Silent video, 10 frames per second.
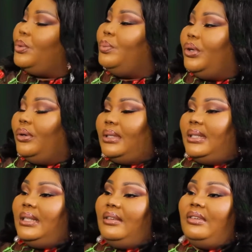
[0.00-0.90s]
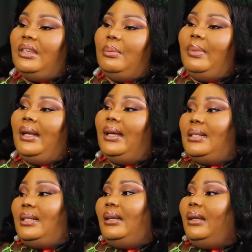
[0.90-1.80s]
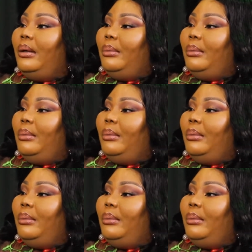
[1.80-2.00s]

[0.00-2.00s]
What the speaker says: to be on TV, but as a